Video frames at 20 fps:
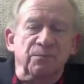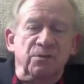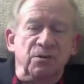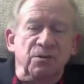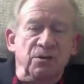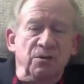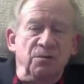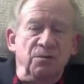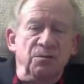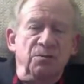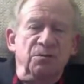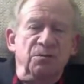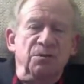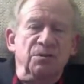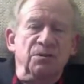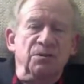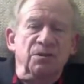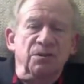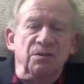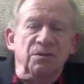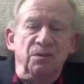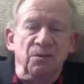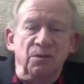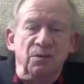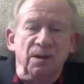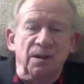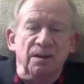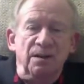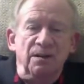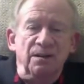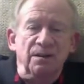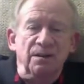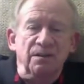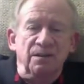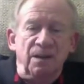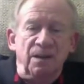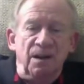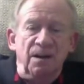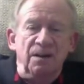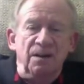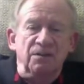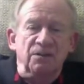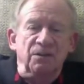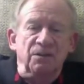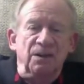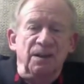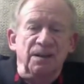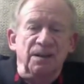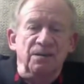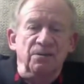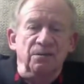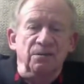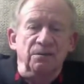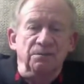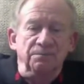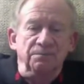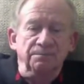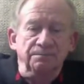choose to do it, then it's legal.